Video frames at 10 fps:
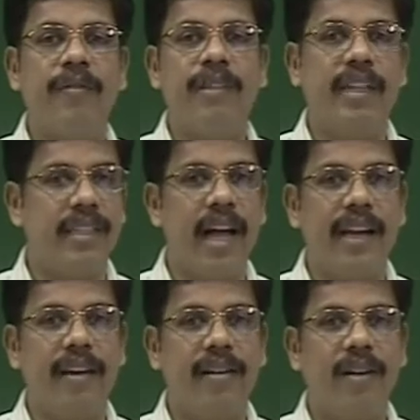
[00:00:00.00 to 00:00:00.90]

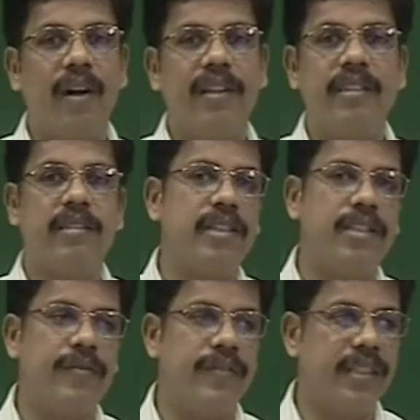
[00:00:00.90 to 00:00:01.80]
design or the structure
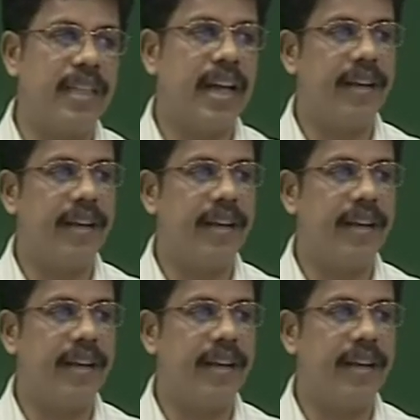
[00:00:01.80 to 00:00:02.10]
of design?